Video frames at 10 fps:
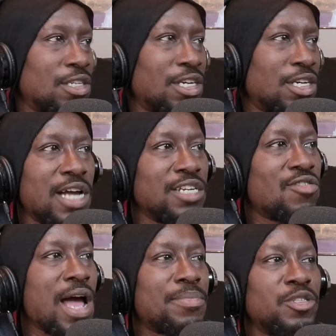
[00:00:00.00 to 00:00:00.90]

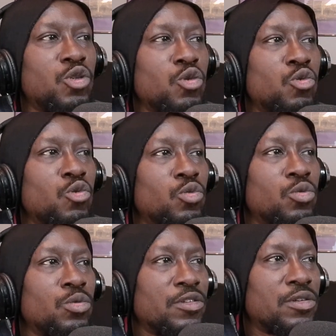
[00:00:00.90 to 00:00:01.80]
grabbing dude
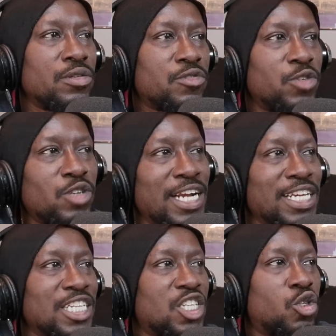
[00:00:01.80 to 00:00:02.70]
for trying to get the
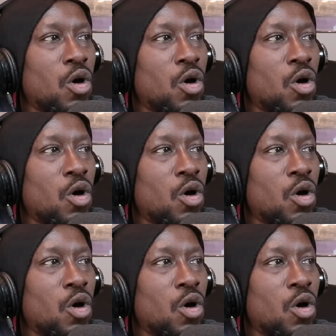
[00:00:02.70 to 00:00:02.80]
door. Get